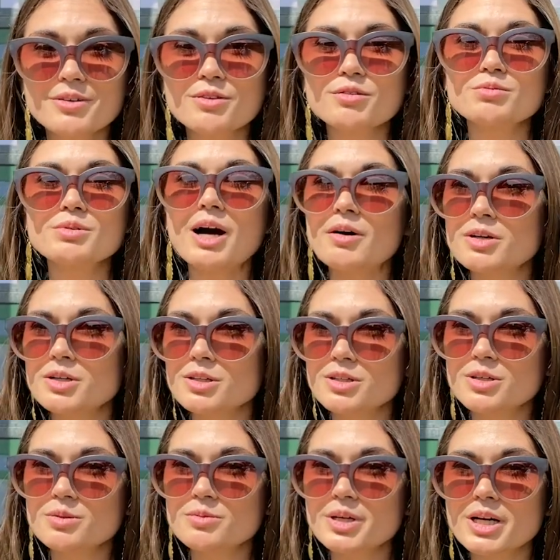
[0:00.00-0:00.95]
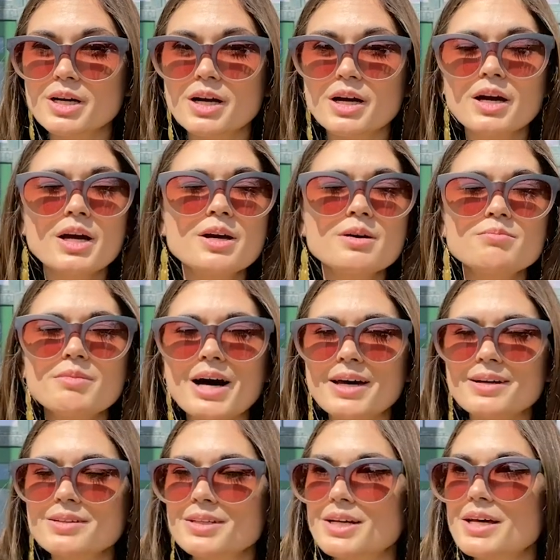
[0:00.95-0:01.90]
Throughout her career,
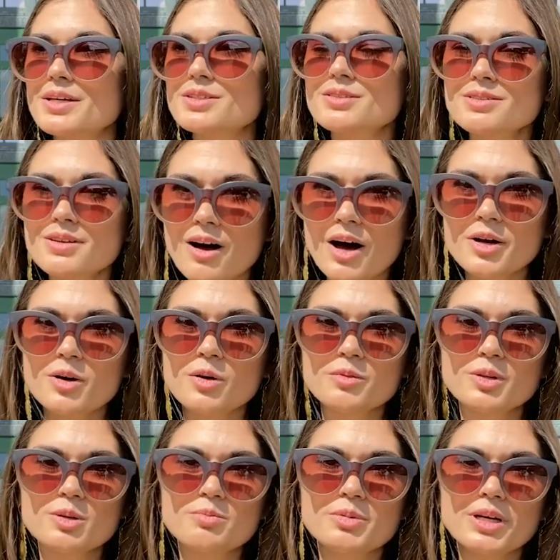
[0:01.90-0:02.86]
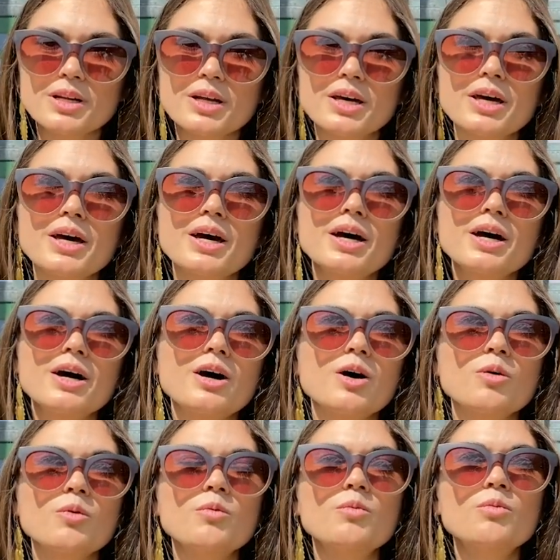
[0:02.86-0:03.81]
Madeline has not only been
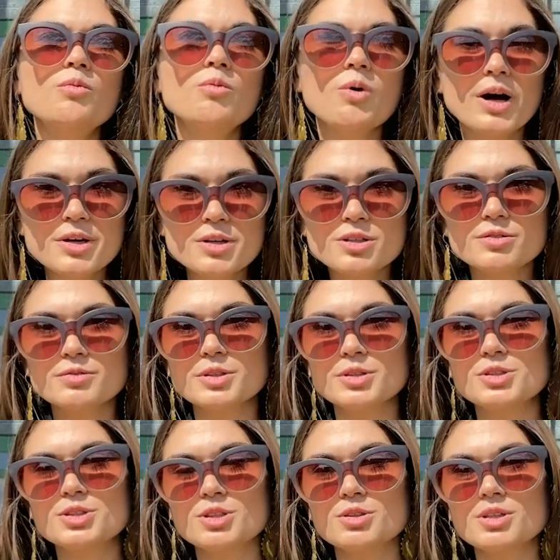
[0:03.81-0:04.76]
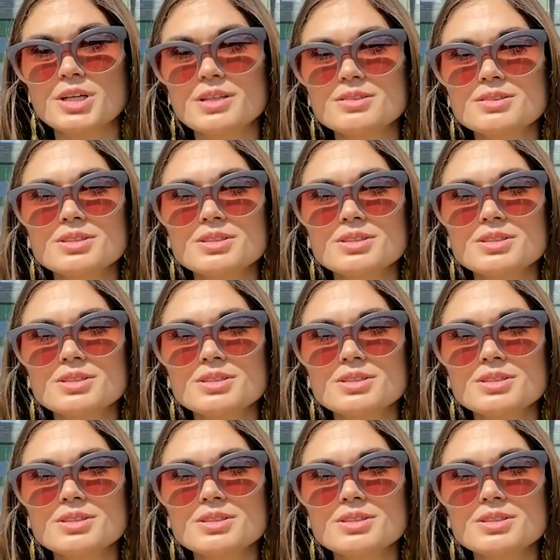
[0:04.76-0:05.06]
a wonderful student,